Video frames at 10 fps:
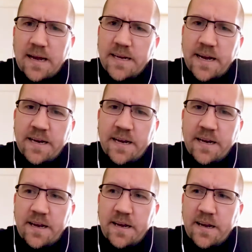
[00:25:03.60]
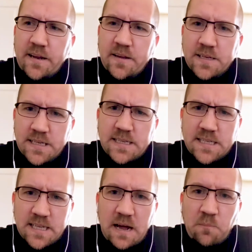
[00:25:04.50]

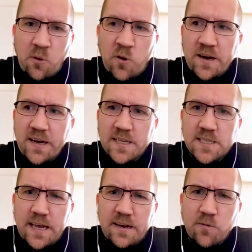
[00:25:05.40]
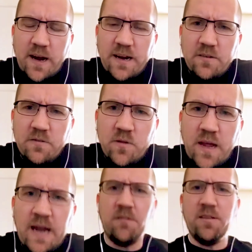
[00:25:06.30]
to that point, it's like, right,
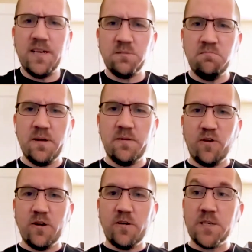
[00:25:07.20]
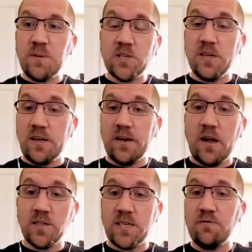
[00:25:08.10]
hey, this for especially
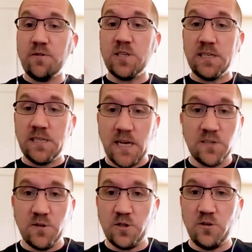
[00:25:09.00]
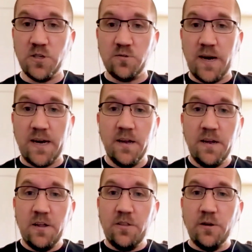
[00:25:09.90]
I'll say for successful churches, right?
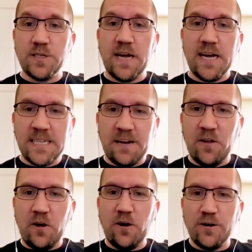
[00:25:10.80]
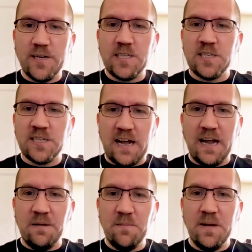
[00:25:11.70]
Those guys have the hardest
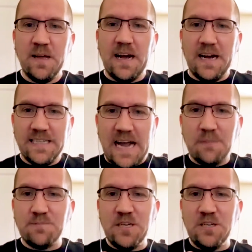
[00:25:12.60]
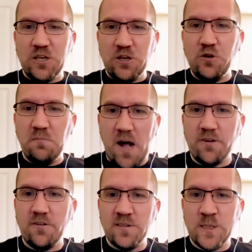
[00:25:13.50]
time adapting to new
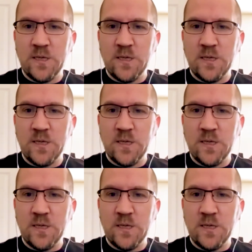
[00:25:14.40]
models.